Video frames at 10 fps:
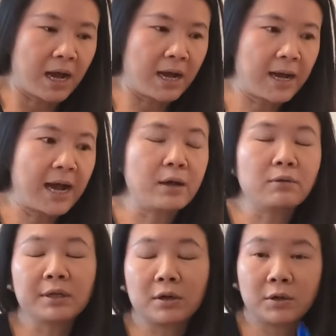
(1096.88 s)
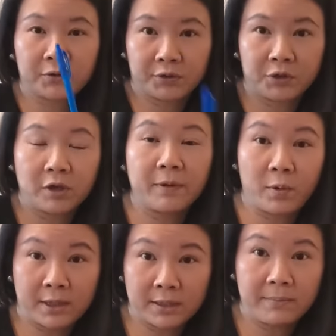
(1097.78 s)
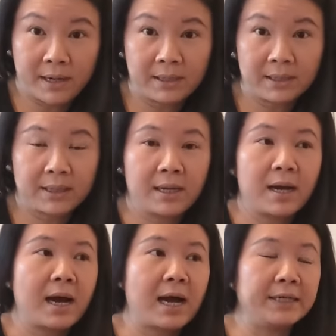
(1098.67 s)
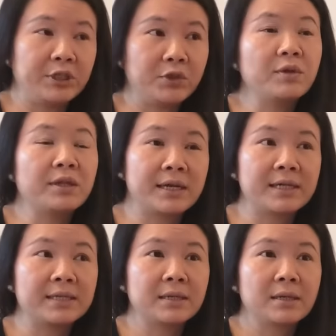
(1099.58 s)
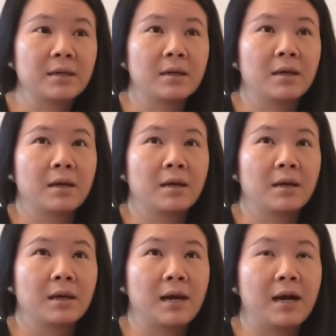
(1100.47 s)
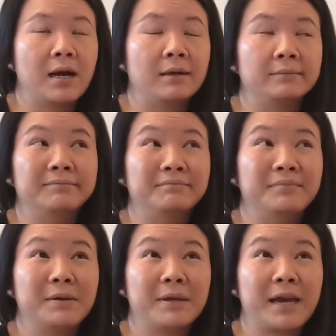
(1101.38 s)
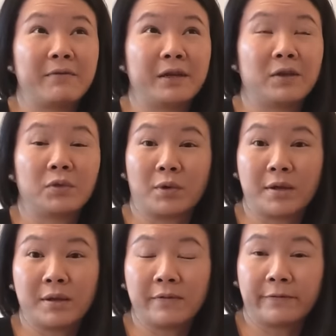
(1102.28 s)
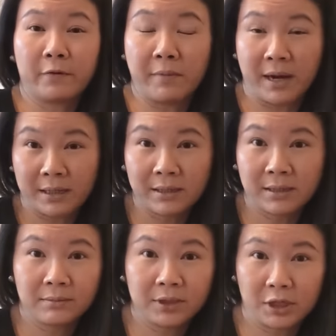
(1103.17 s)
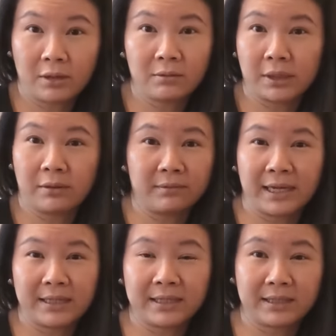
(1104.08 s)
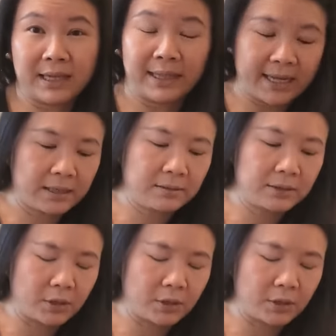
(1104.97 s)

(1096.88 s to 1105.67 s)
Uh, I only go grocery shopping once a month. I do this uh, maybe every three four months. You know, so that's like that.